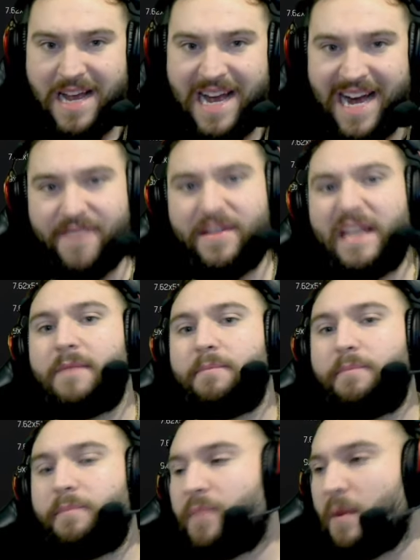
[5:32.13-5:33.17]
and then
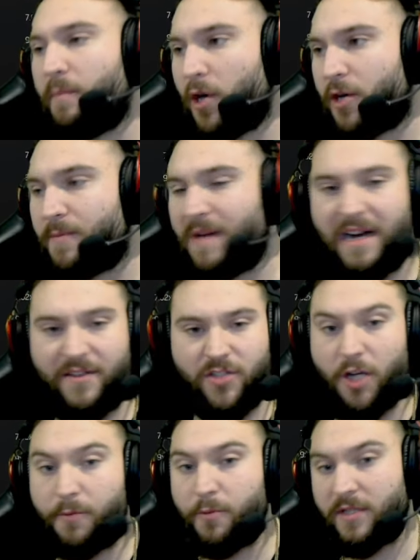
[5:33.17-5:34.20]
the bottom half. So
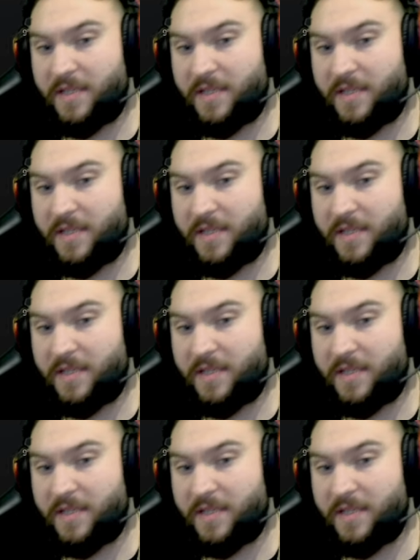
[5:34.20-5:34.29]
I'd put